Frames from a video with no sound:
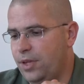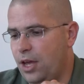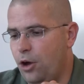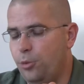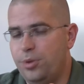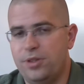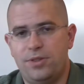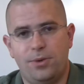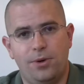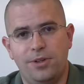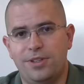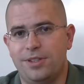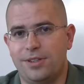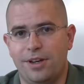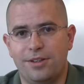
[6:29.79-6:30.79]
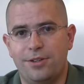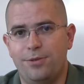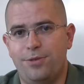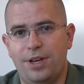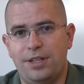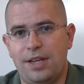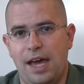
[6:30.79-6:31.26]
open source is also
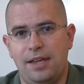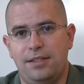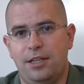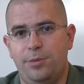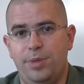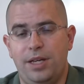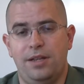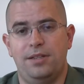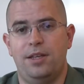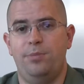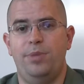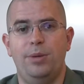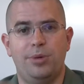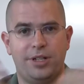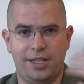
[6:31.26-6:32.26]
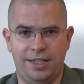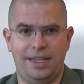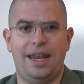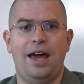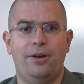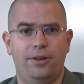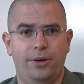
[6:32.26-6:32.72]
fantastic because then people can
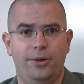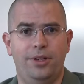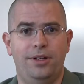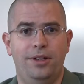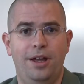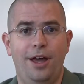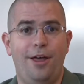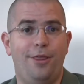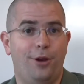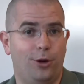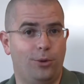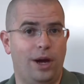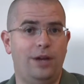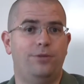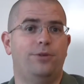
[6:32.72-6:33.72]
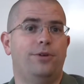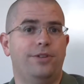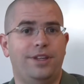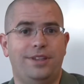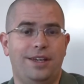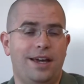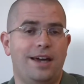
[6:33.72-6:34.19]
download it. They're grateful
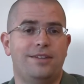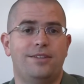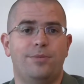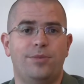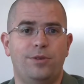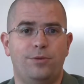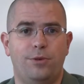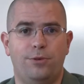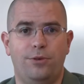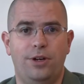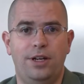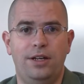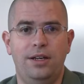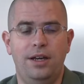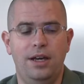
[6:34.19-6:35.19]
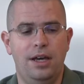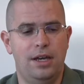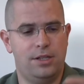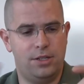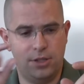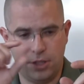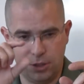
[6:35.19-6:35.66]
that they got something for free.
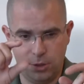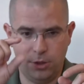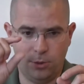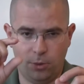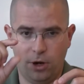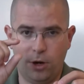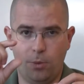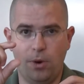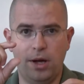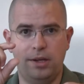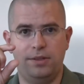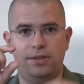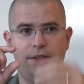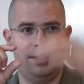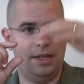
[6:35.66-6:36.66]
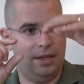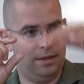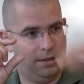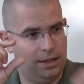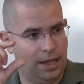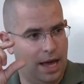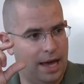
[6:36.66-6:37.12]
So you can do the work once, and
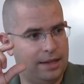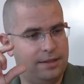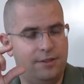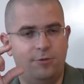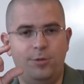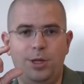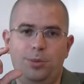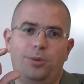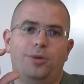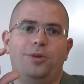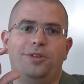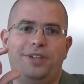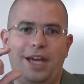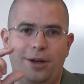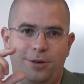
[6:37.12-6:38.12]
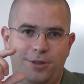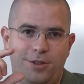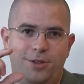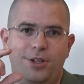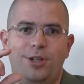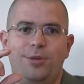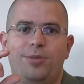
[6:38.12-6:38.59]
then lots of people
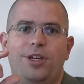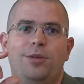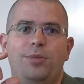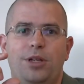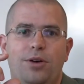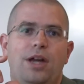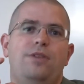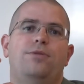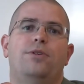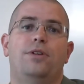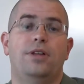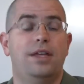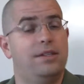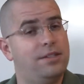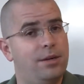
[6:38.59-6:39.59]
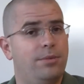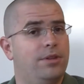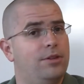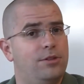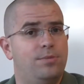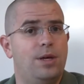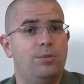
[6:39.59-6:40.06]
downstream can be grateful, and some of
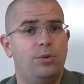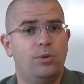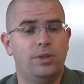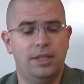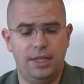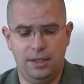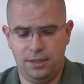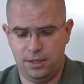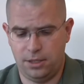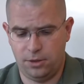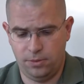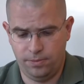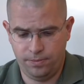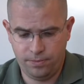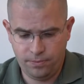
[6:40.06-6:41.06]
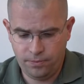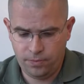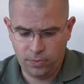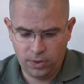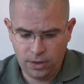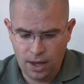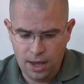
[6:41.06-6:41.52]
those people will link to
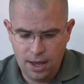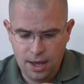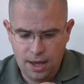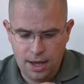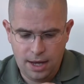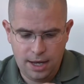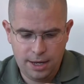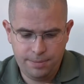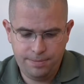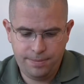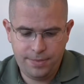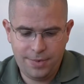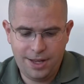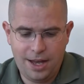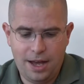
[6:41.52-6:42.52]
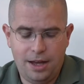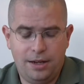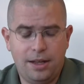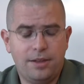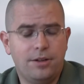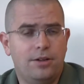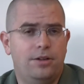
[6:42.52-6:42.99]
you.
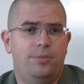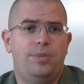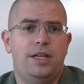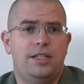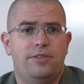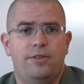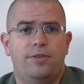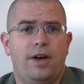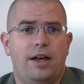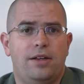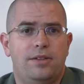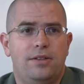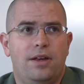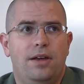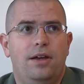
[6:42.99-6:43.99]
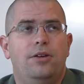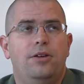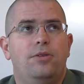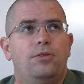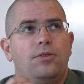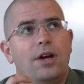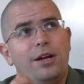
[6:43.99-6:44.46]
Another good piece of advice,
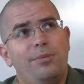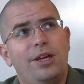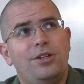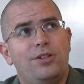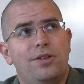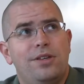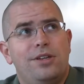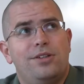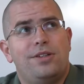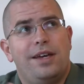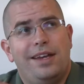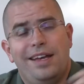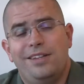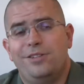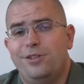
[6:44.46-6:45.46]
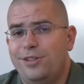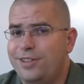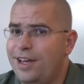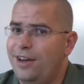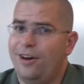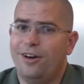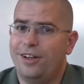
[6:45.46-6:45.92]
try to make sure that your site has good
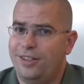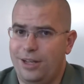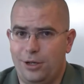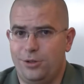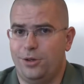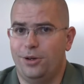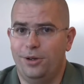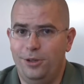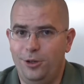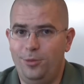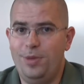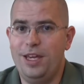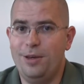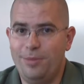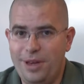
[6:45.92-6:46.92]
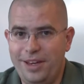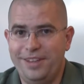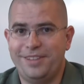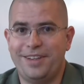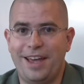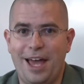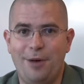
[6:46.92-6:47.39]
site architecture. You'd be
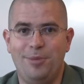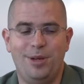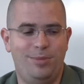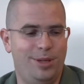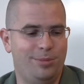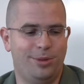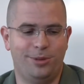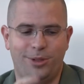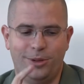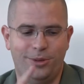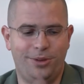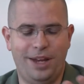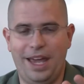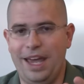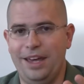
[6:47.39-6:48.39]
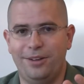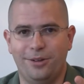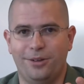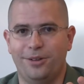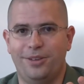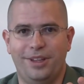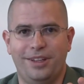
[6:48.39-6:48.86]
amazed at how many people don't
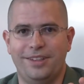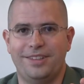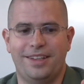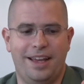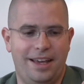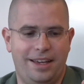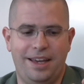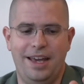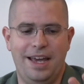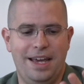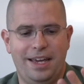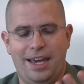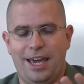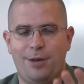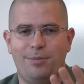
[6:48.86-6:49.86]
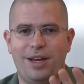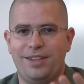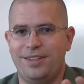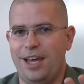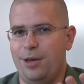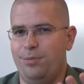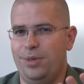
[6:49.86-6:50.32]
handle things like, can my
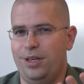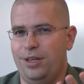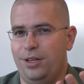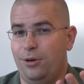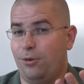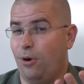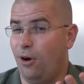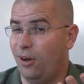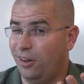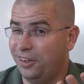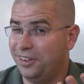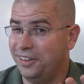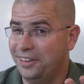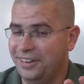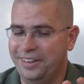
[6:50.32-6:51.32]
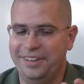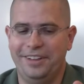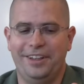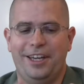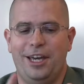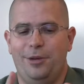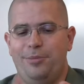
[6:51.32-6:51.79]
site be crawled?
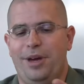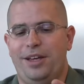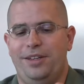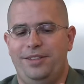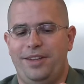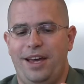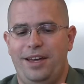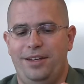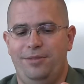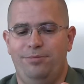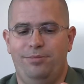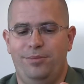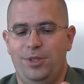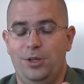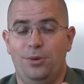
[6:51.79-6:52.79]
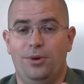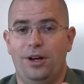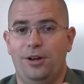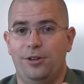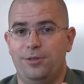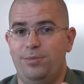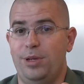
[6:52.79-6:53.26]
Can my site
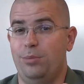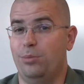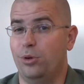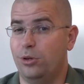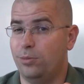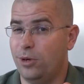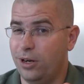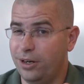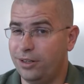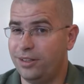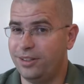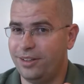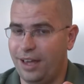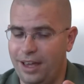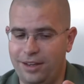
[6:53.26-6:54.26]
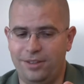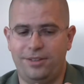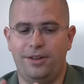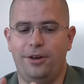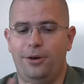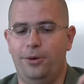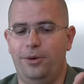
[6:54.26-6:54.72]
URLs be bookmarked? And
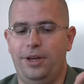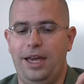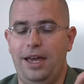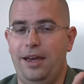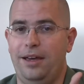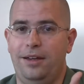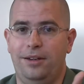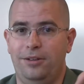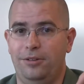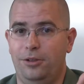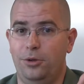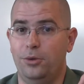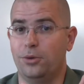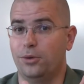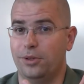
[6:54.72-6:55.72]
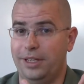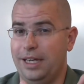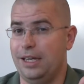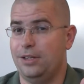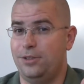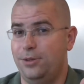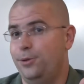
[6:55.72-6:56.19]
so can Google
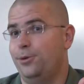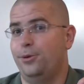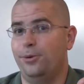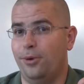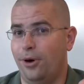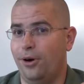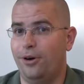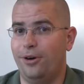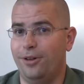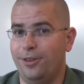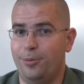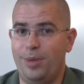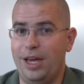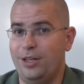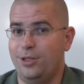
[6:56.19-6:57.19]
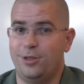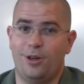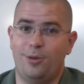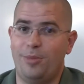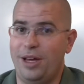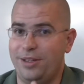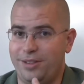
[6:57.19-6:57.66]
get to all the pages
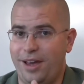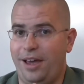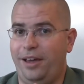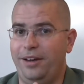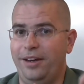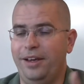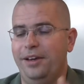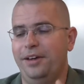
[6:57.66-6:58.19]
on my site?